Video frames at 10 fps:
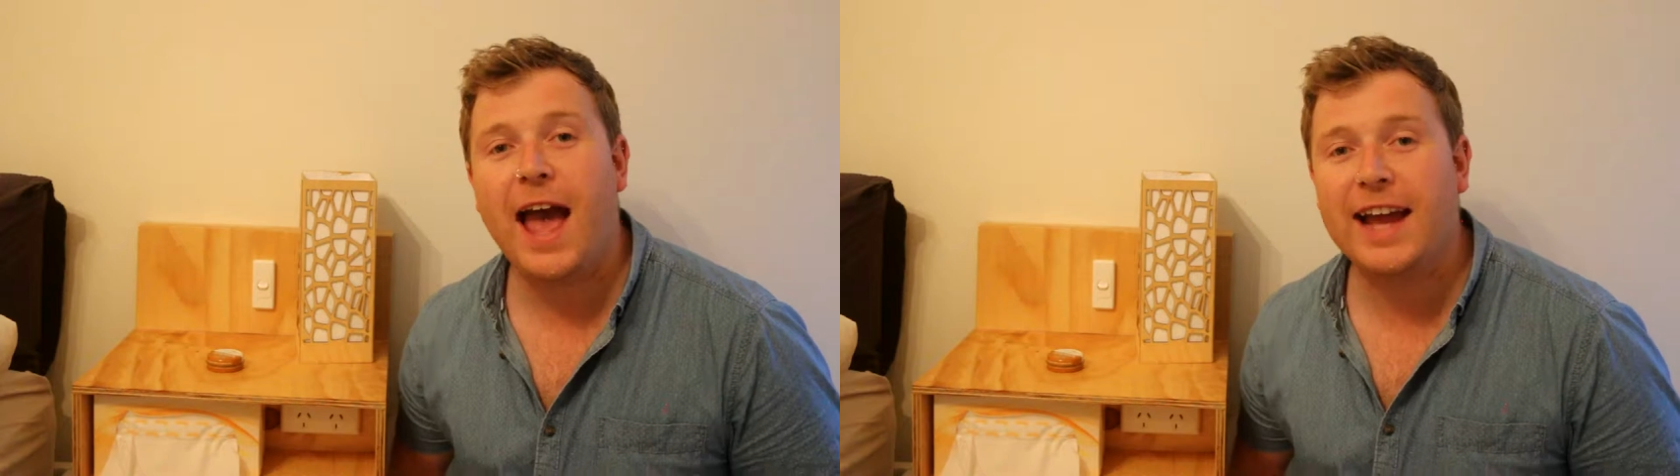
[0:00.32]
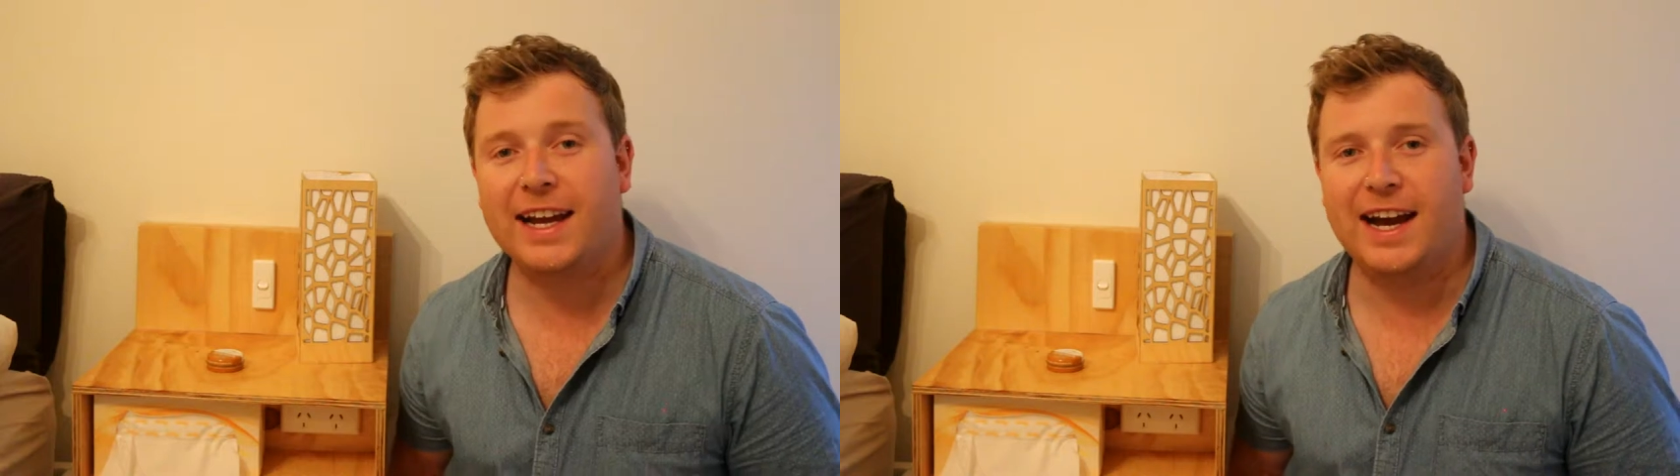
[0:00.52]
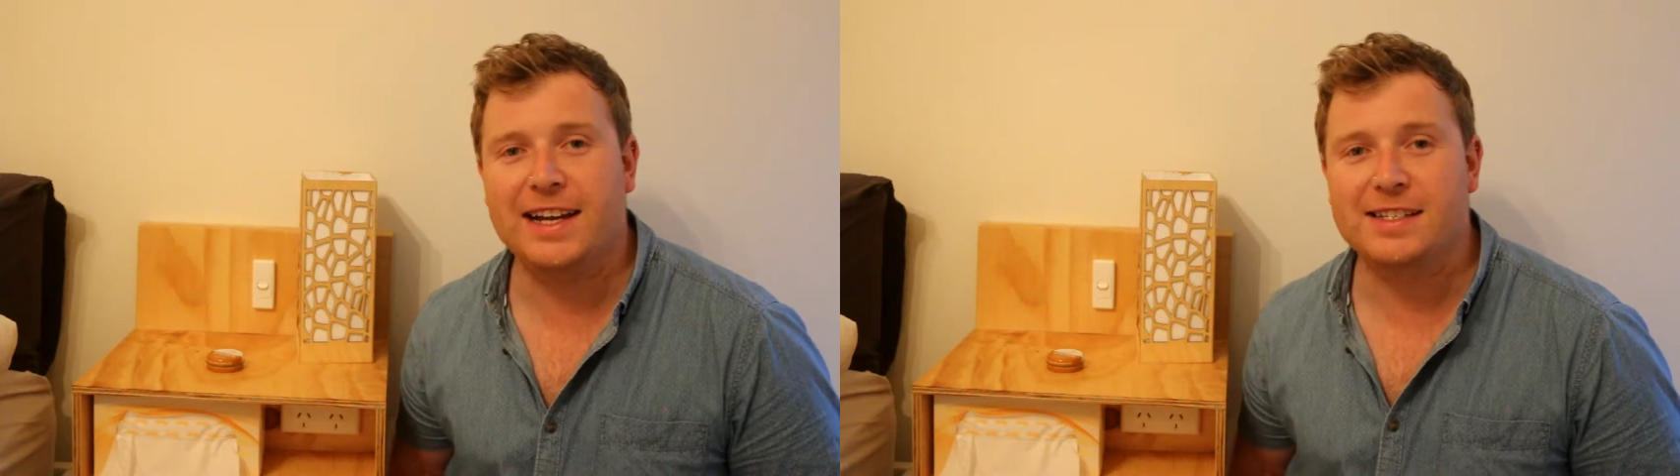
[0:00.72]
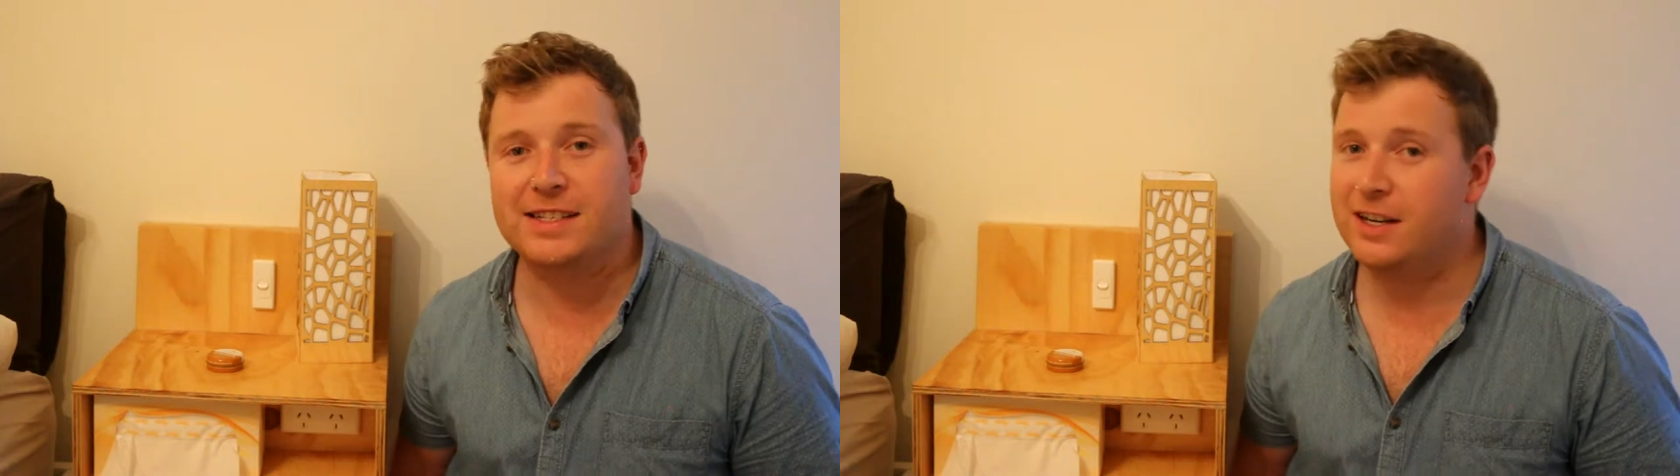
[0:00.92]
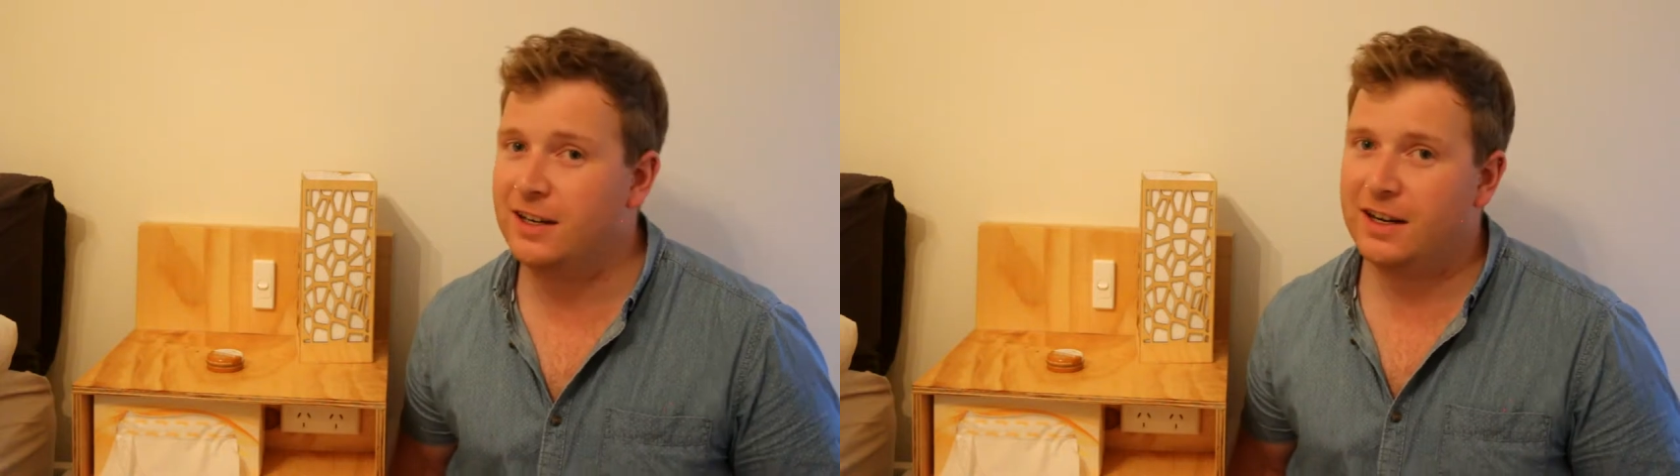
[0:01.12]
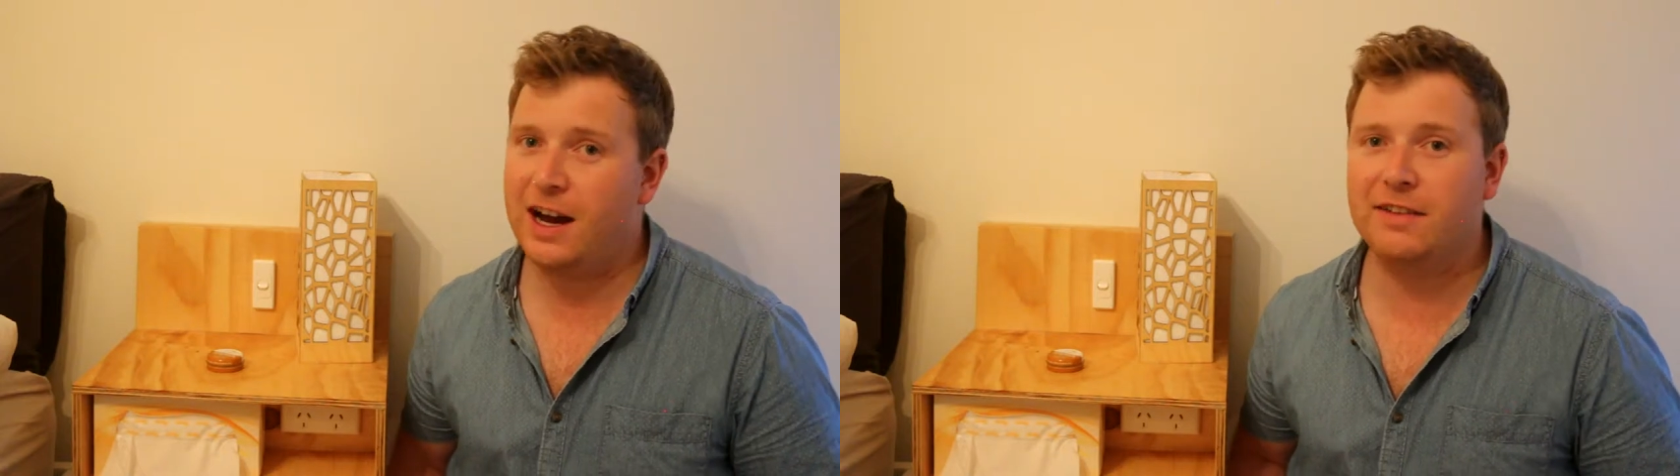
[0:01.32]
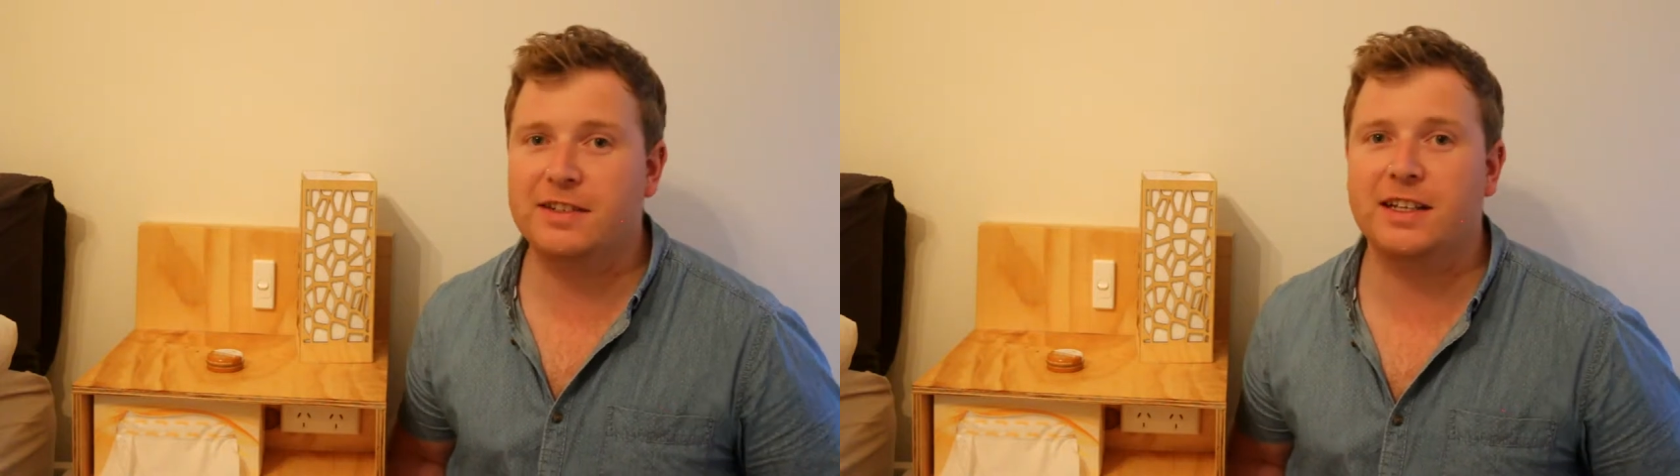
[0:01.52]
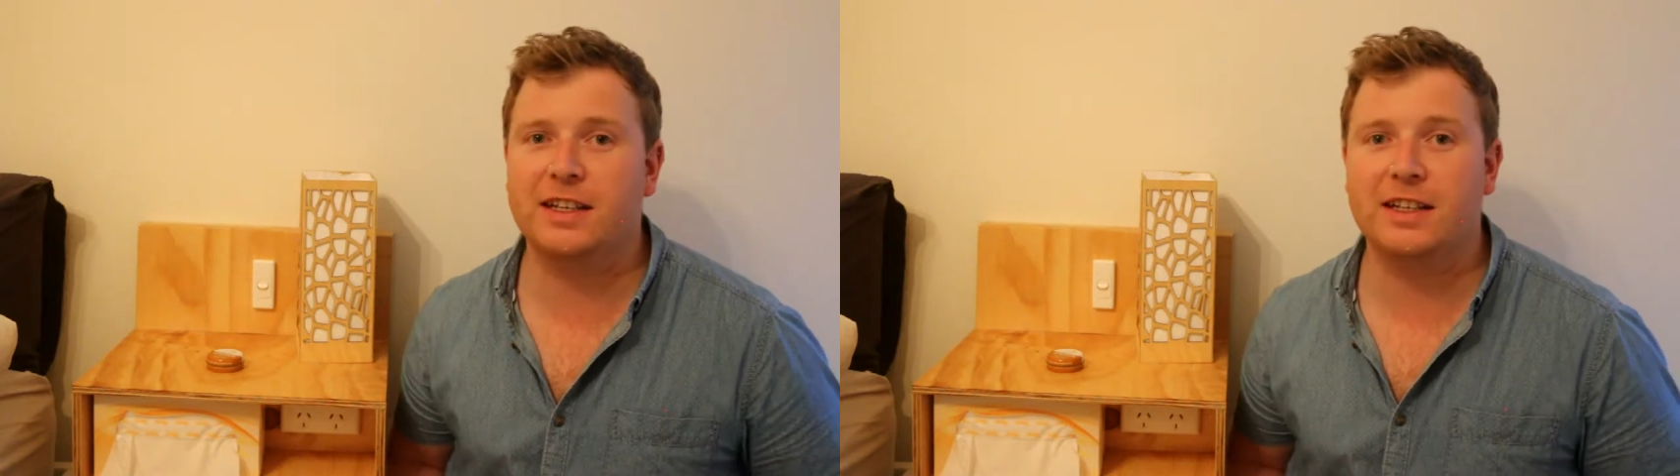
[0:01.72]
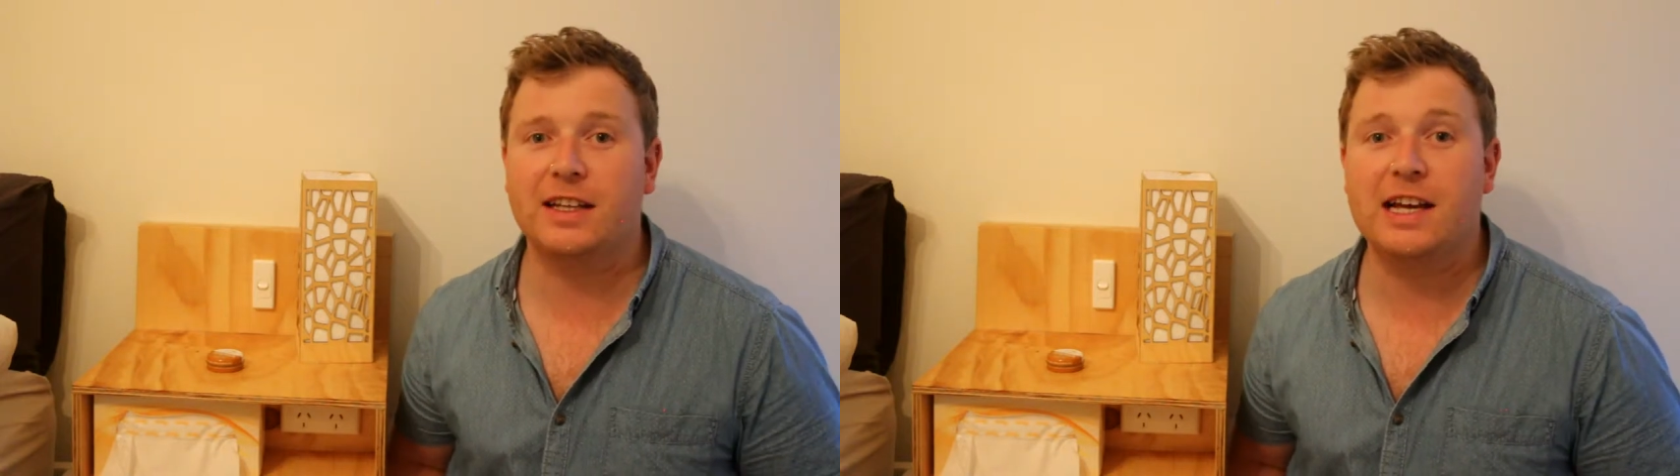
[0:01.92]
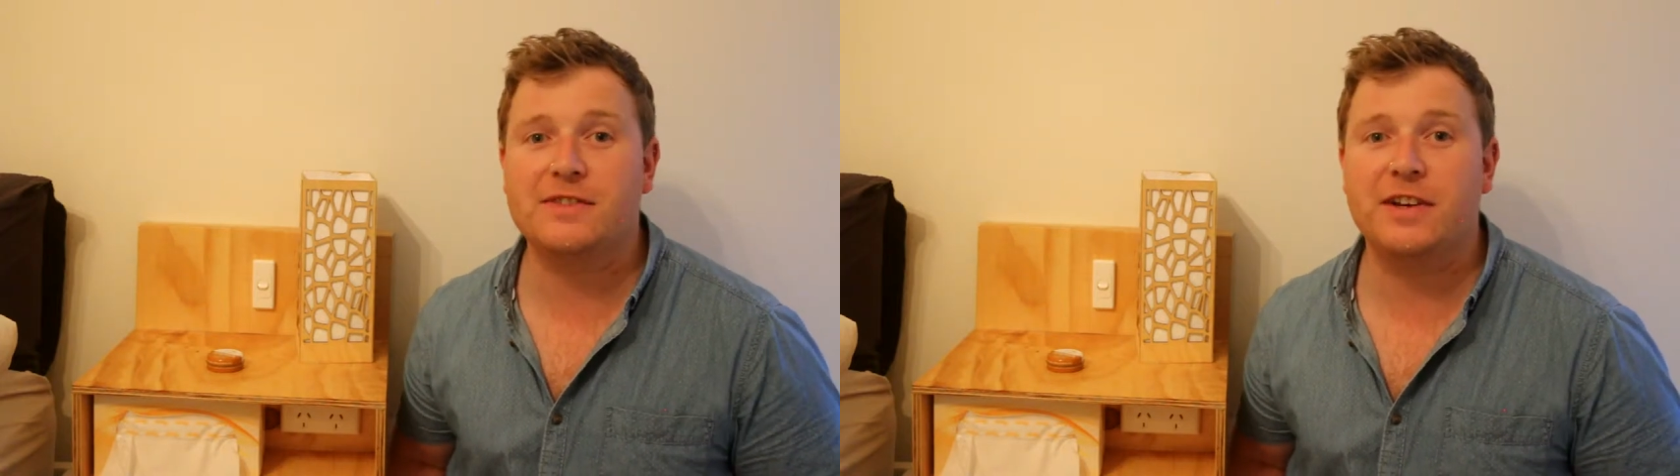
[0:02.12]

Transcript: Hey guys, so after the last